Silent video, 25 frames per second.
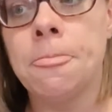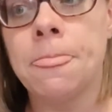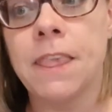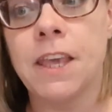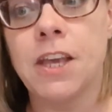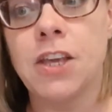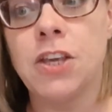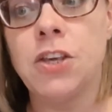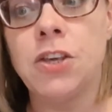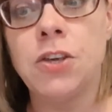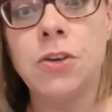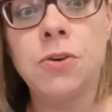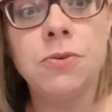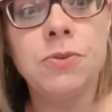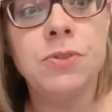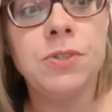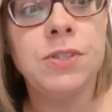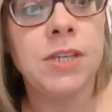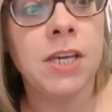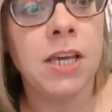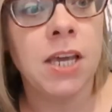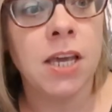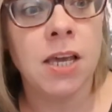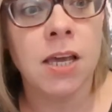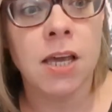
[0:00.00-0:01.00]

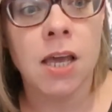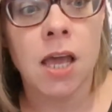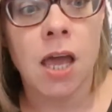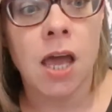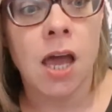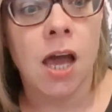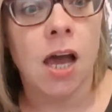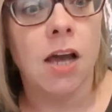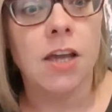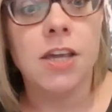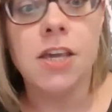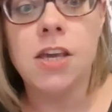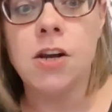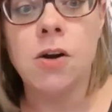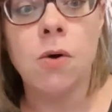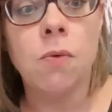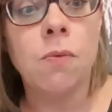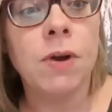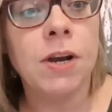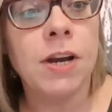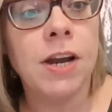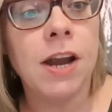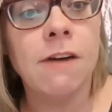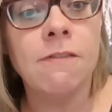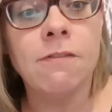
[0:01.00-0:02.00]
using, you know,
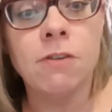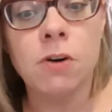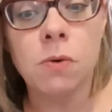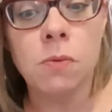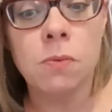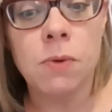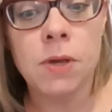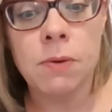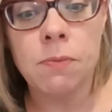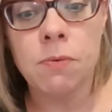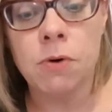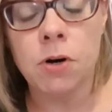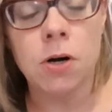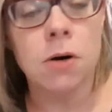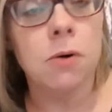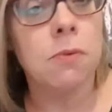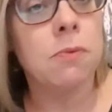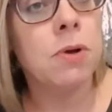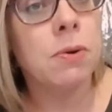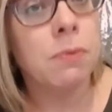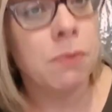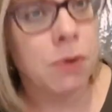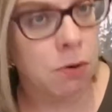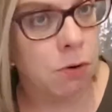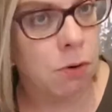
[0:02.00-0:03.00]
when we
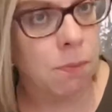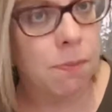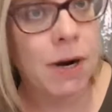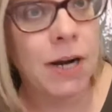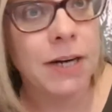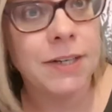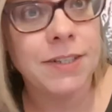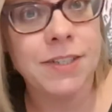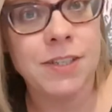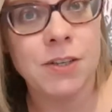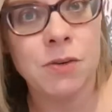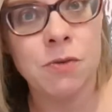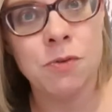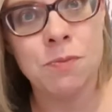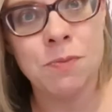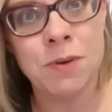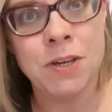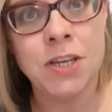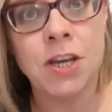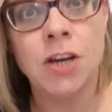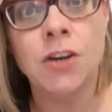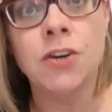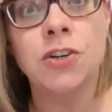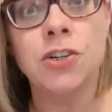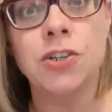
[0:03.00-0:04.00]
were practicing with my
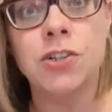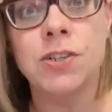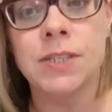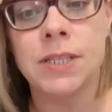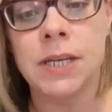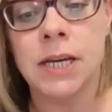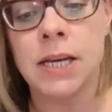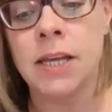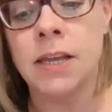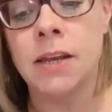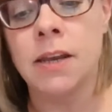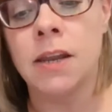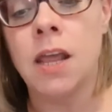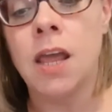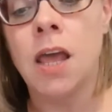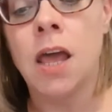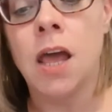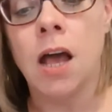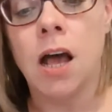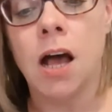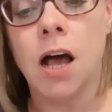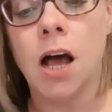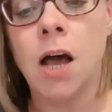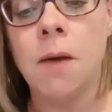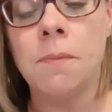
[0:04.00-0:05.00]
younger son,
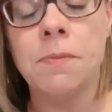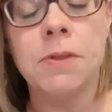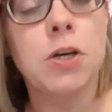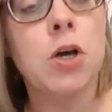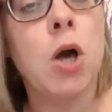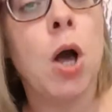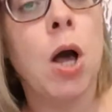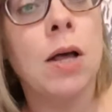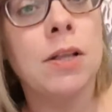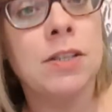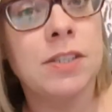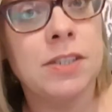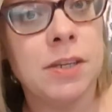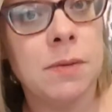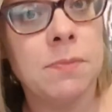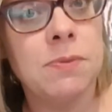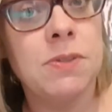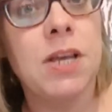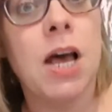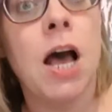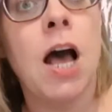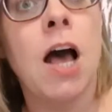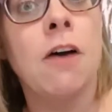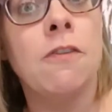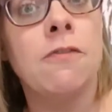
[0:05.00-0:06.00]
the concepts
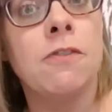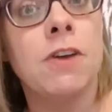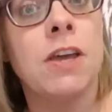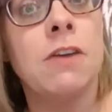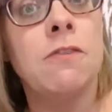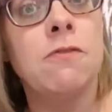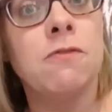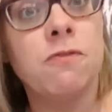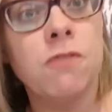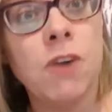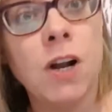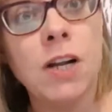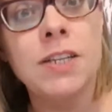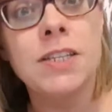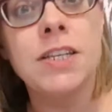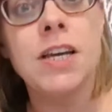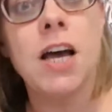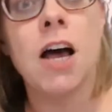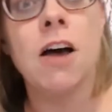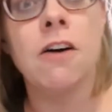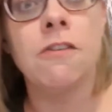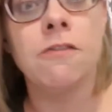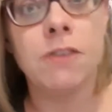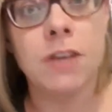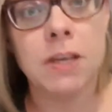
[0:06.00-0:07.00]
of in front
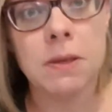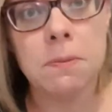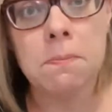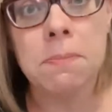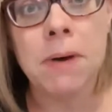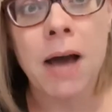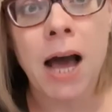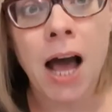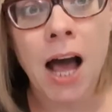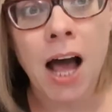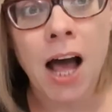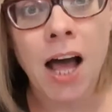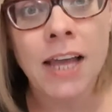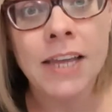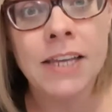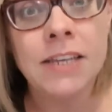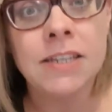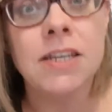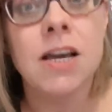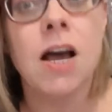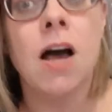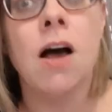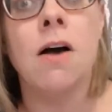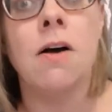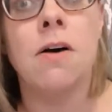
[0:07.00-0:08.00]
of,
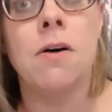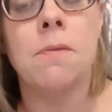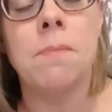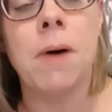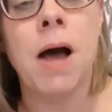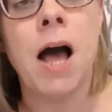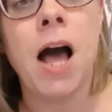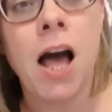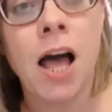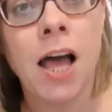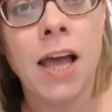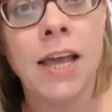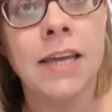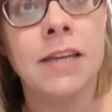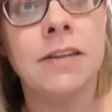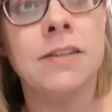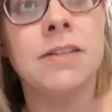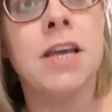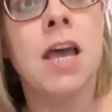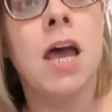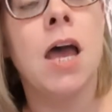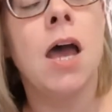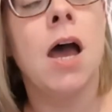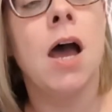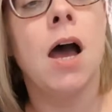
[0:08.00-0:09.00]
behind,
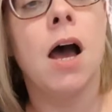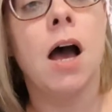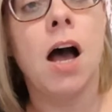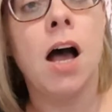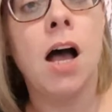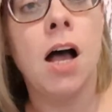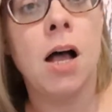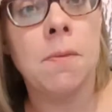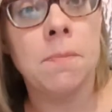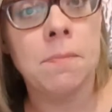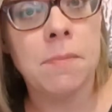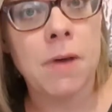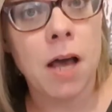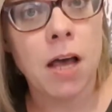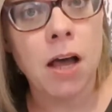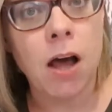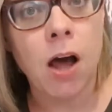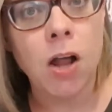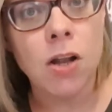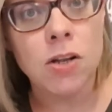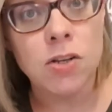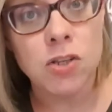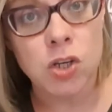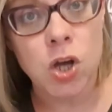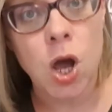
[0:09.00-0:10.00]

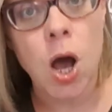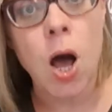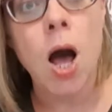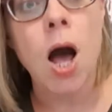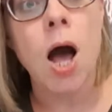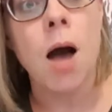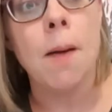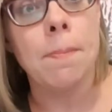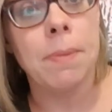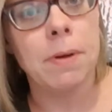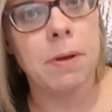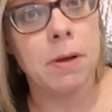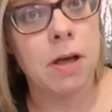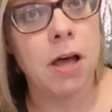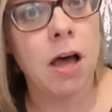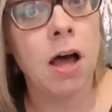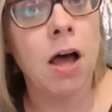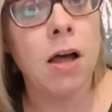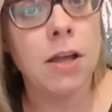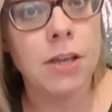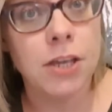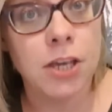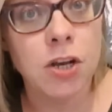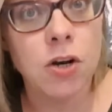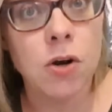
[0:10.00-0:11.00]
on top,
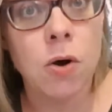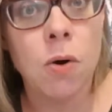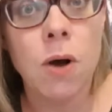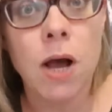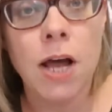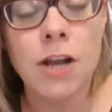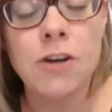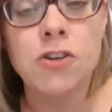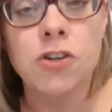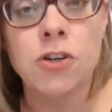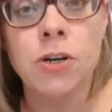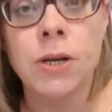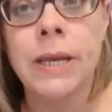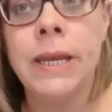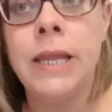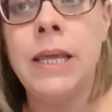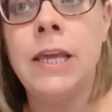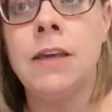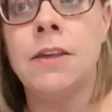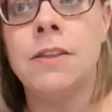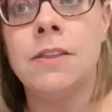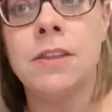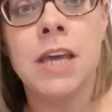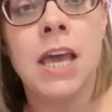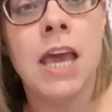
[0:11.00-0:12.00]
you know,
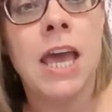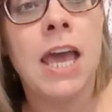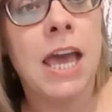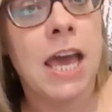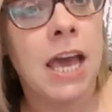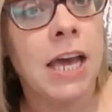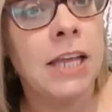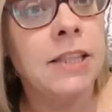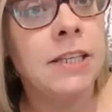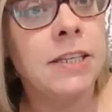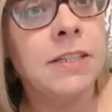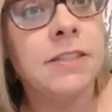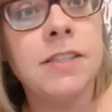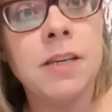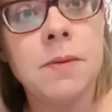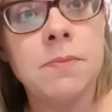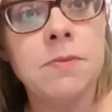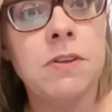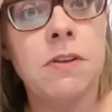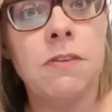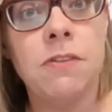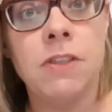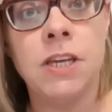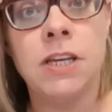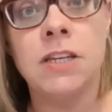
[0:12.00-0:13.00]
underneath, and these types
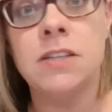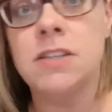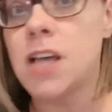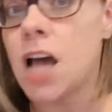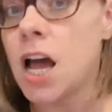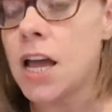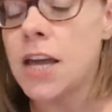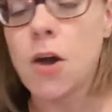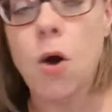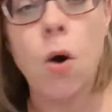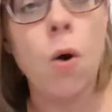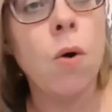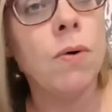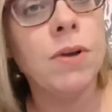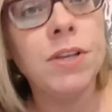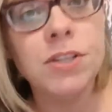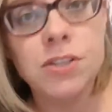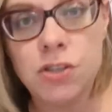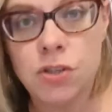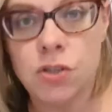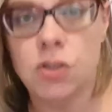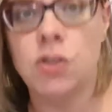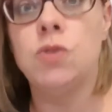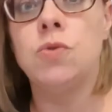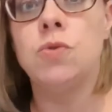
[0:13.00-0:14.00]
of things. I always
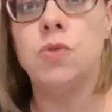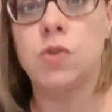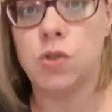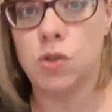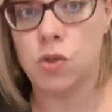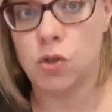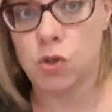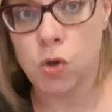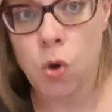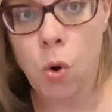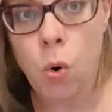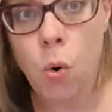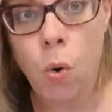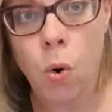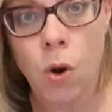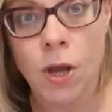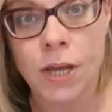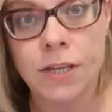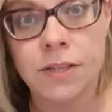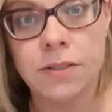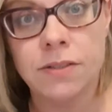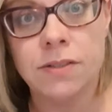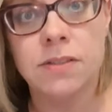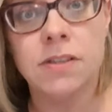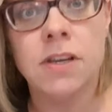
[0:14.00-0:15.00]
use
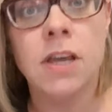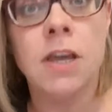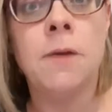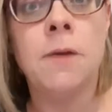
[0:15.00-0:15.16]
toys.